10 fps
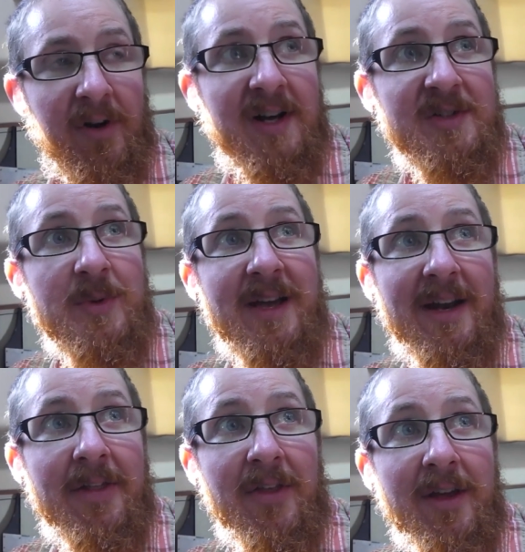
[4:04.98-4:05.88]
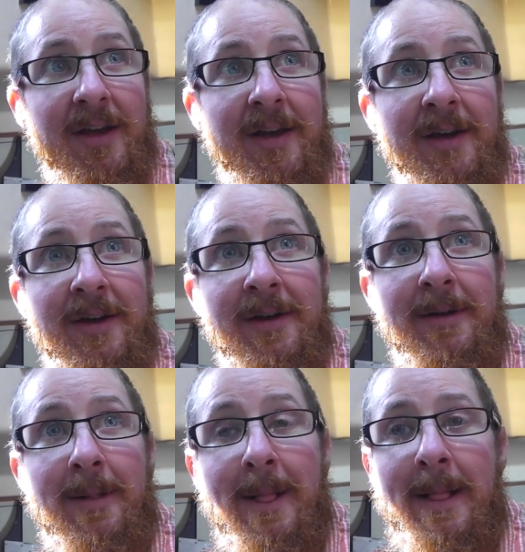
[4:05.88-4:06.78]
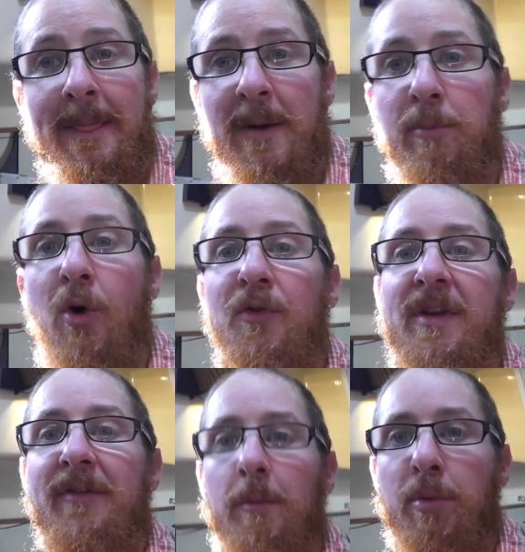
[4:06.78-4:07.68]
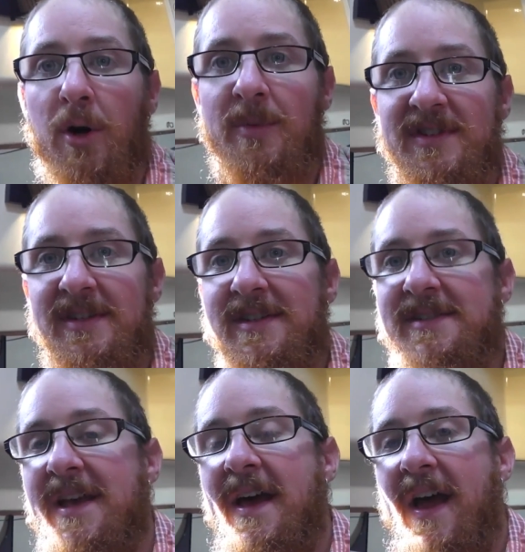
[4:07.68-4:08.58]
us, we kind of think they're both different purposes,